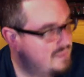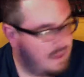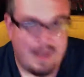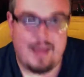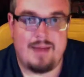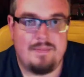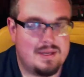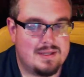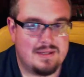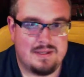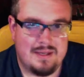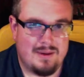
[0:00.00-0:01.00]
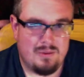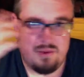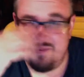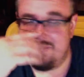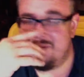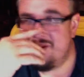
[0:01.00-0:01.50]
ABC or
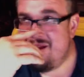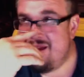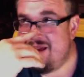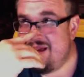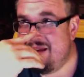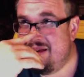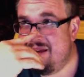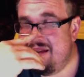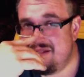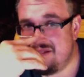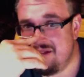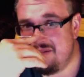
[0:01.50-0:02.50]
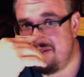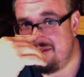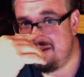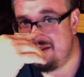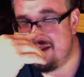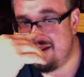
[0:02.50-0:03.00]
whatever Disney
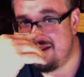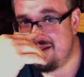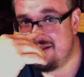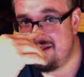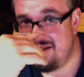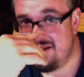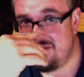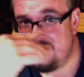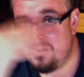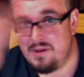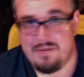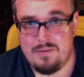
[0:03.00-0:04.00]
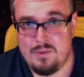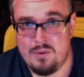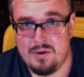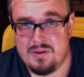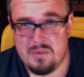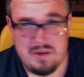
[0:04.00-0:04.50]
affiliate that is, you know, 24
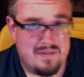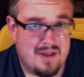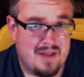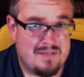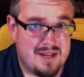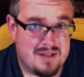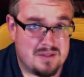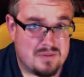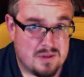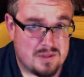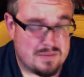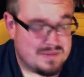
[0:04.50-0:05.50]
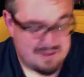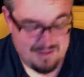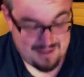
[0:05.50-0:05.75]
or 25 Days of Christmas.